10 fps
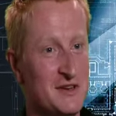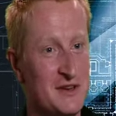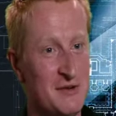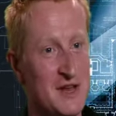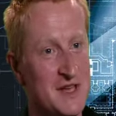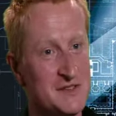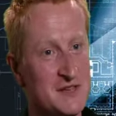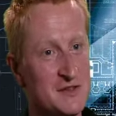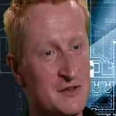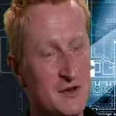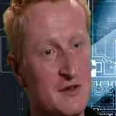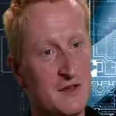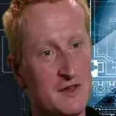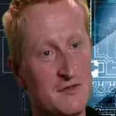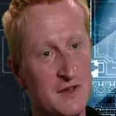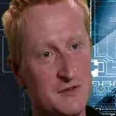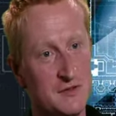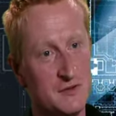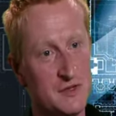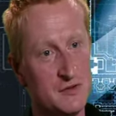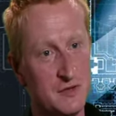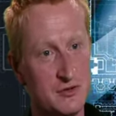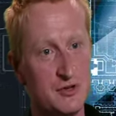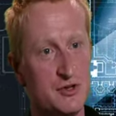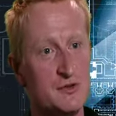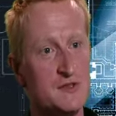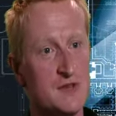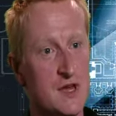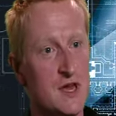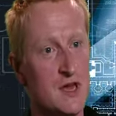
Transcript: You know, it has that sort of gothic feel to it to introduce